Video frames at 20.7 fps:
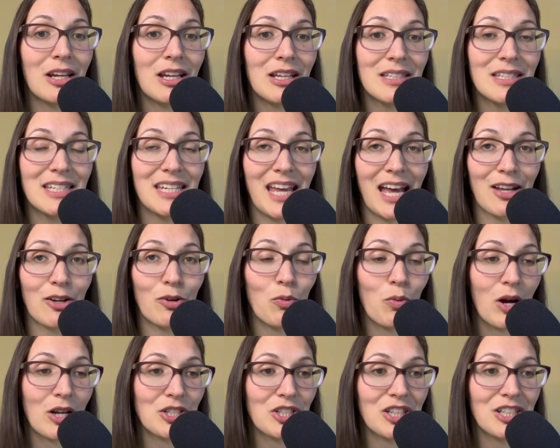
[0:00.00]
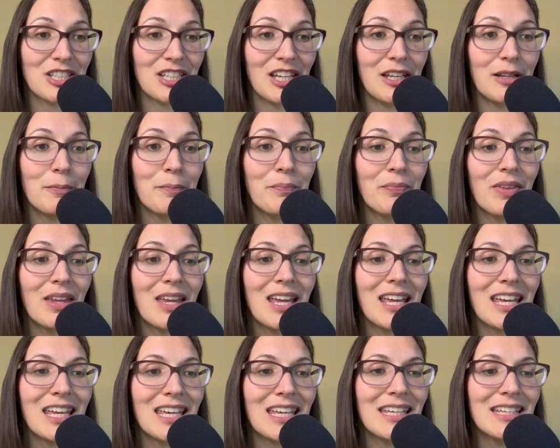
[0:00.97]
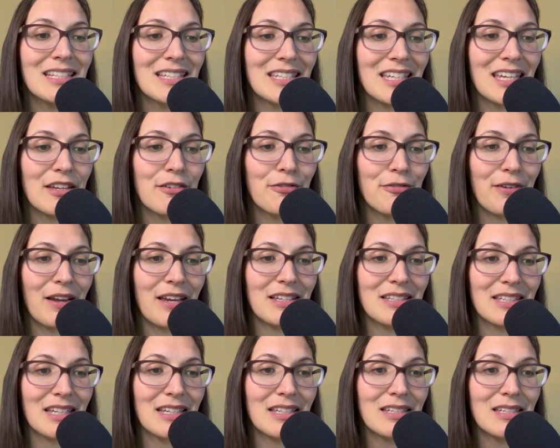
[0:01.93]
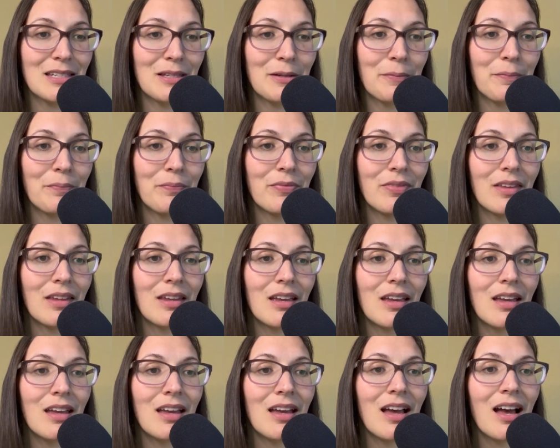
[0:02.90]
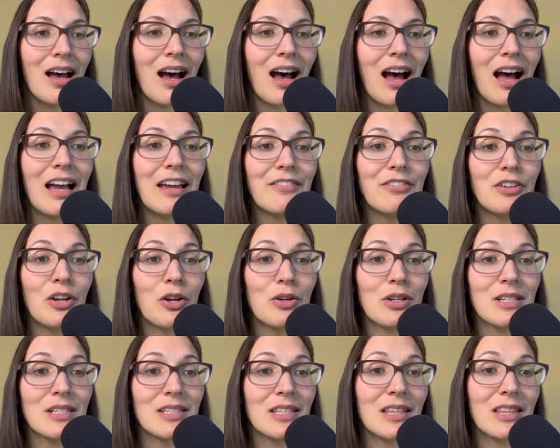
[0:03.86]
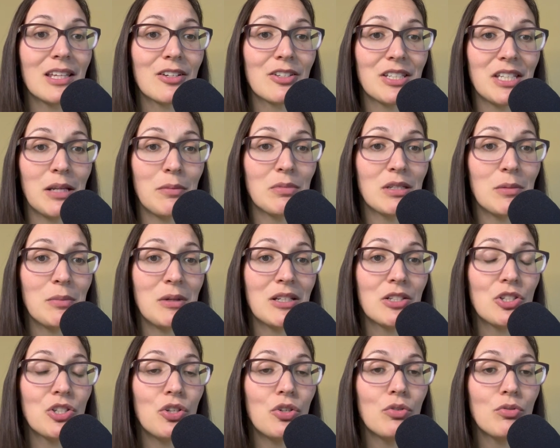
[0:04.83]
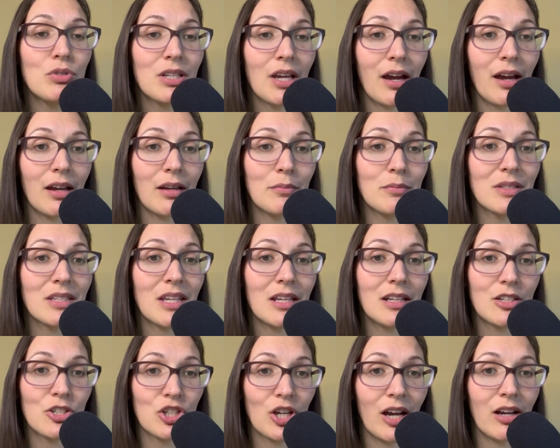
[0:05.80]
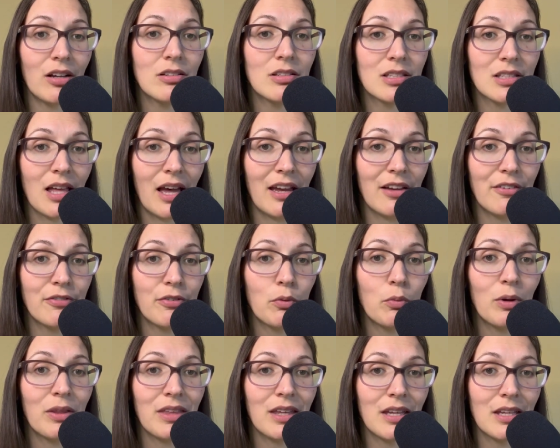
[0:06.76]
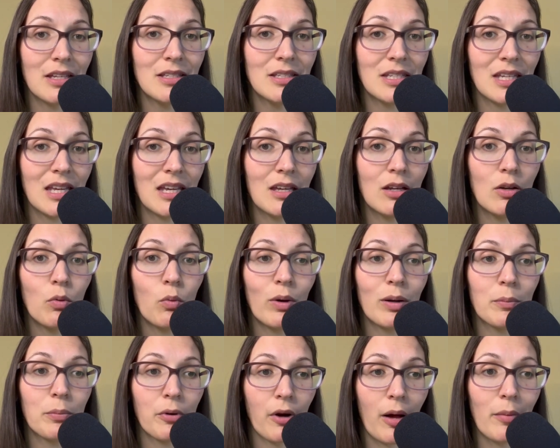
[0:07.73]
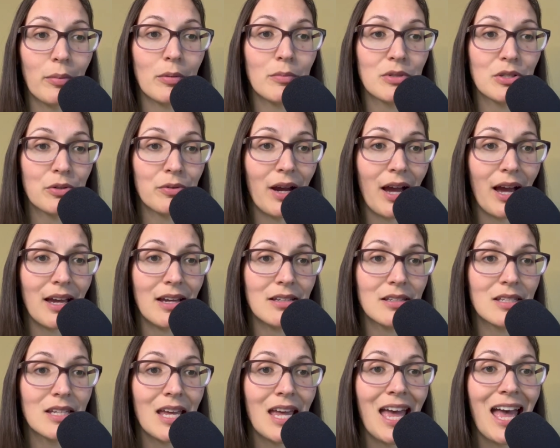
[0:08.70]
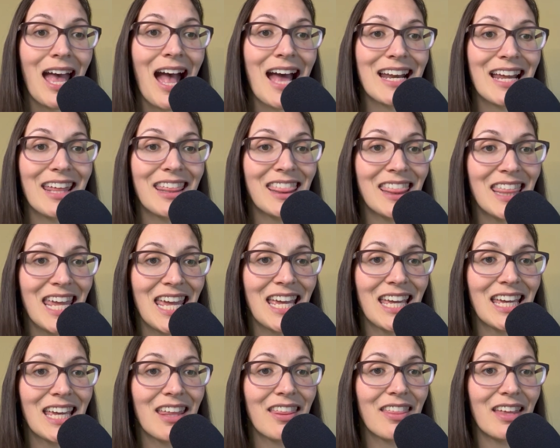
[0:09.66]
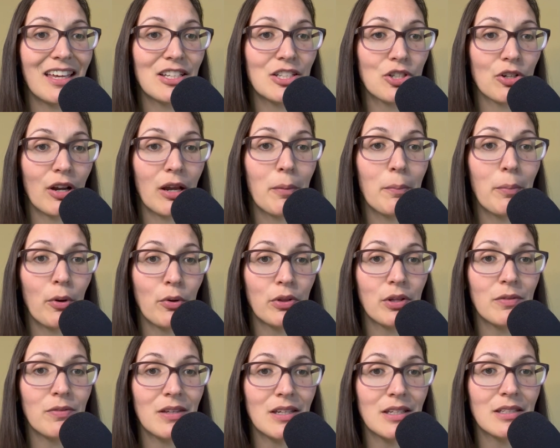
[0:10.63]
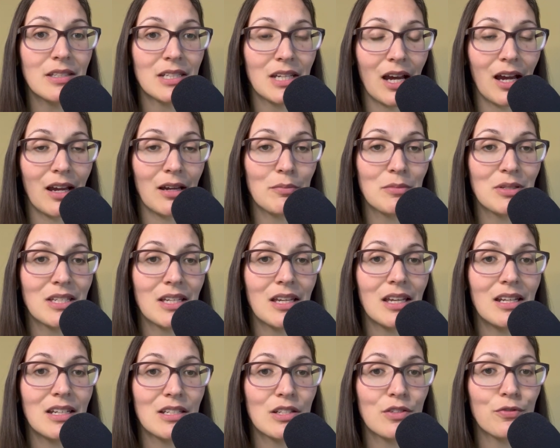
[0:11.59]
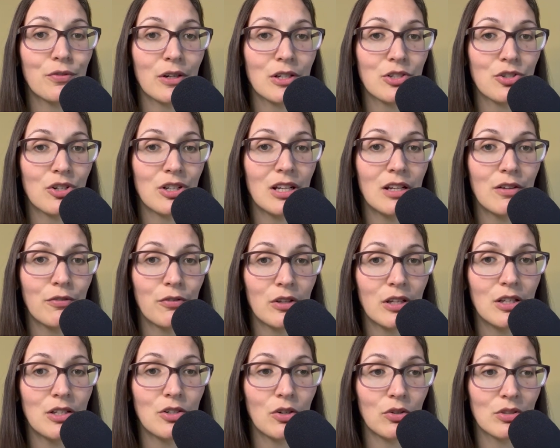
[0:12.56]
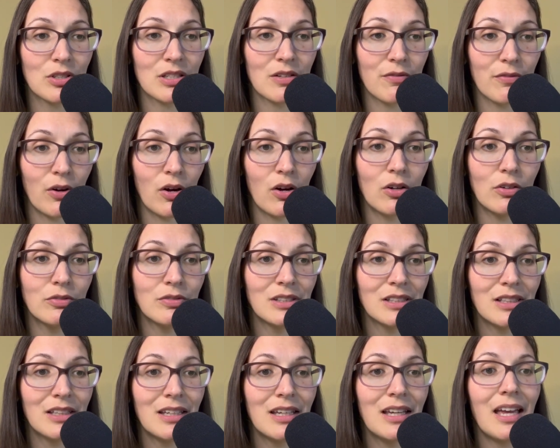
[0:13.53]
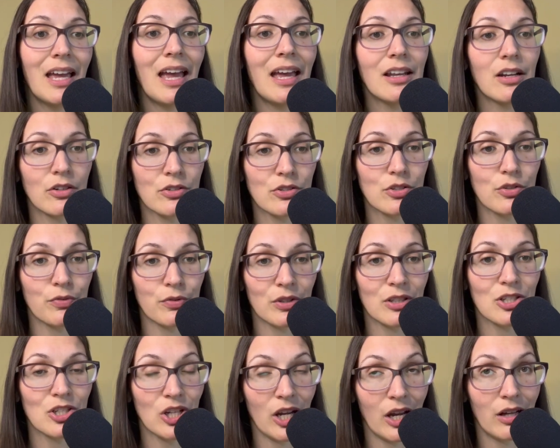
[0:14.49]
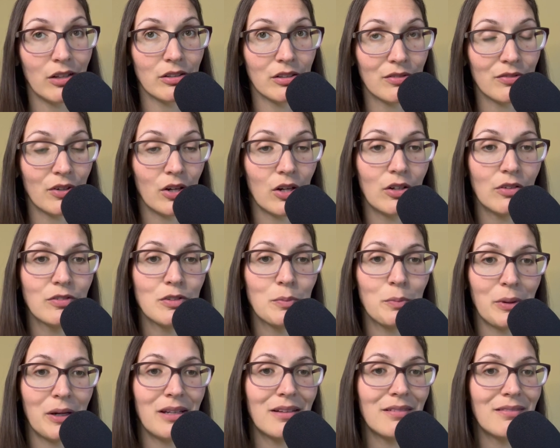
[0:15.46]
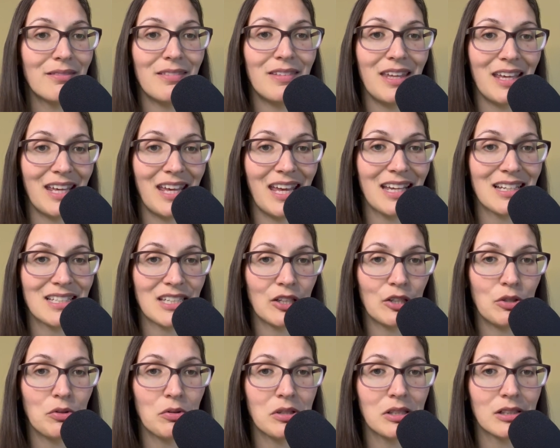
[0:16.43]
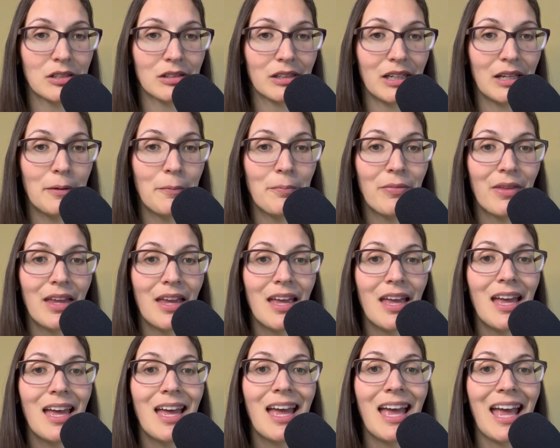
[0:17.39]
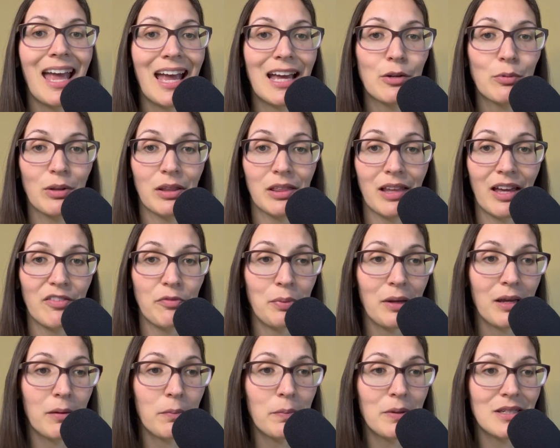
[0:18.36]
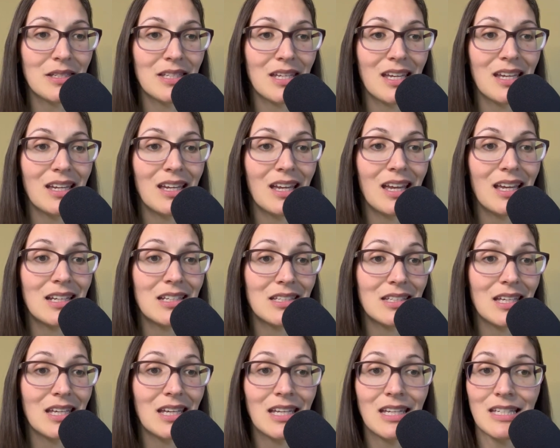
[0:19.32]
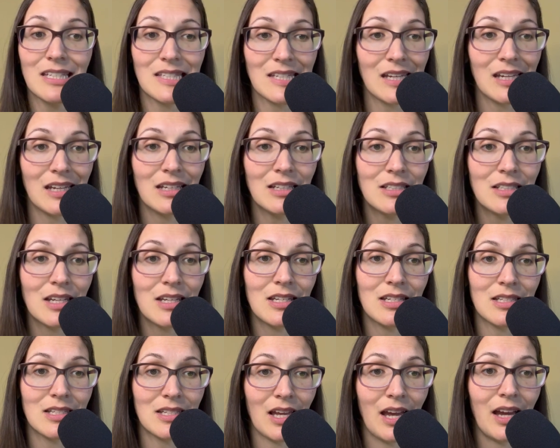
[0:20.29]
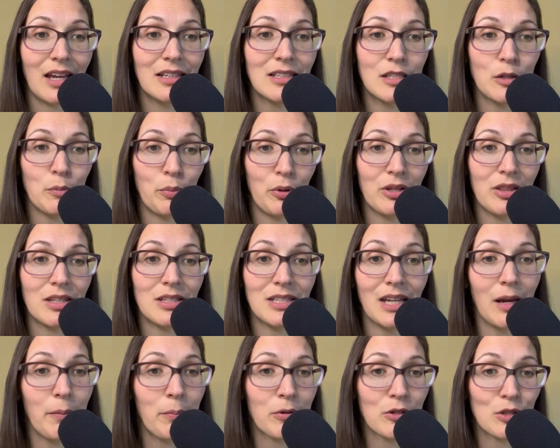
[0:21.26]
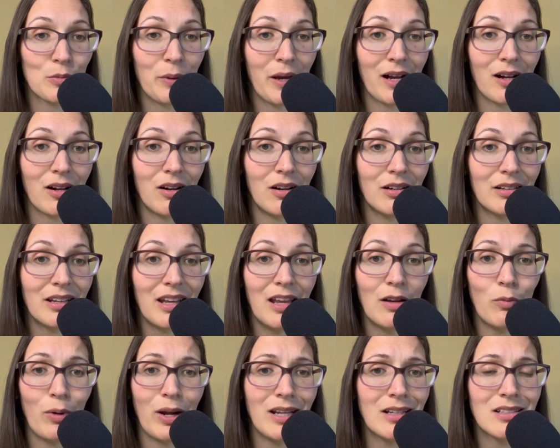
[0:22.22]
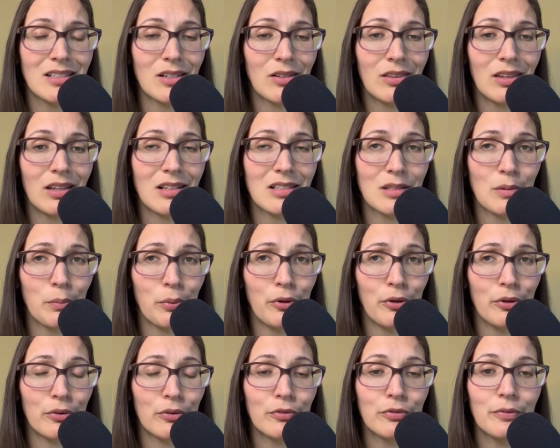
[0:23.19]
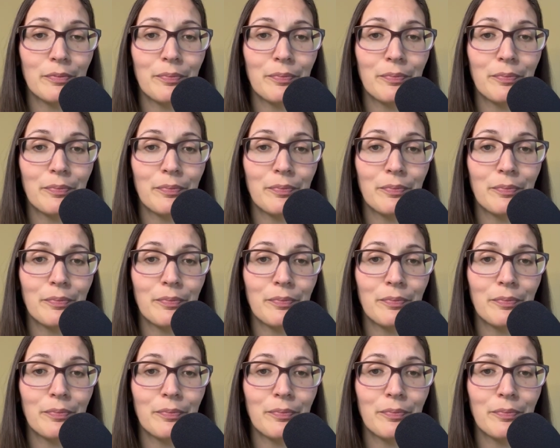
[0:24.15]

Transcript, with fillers: in Seattle, Washington. EC phases. I've noticed that there seem to be two times in a child's life with EC when problems arise. And I think that during both of these times, it is frustrating for the adults involved and also for the child involved, but they can't tell you clearly. And with life being busy, it is easy to decide to put the diapers back on and wait until things improve.